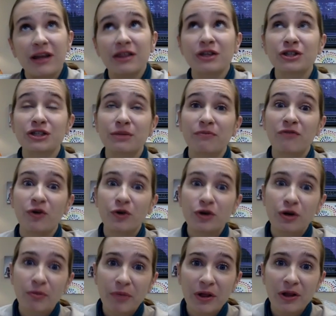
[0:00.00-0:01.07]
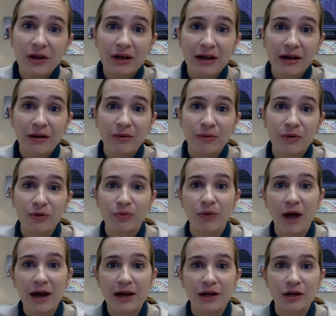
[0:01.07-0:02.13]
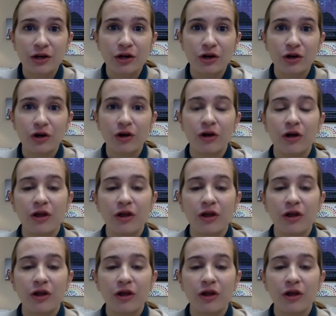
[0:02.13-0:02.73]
and there's some vulnerability with writing your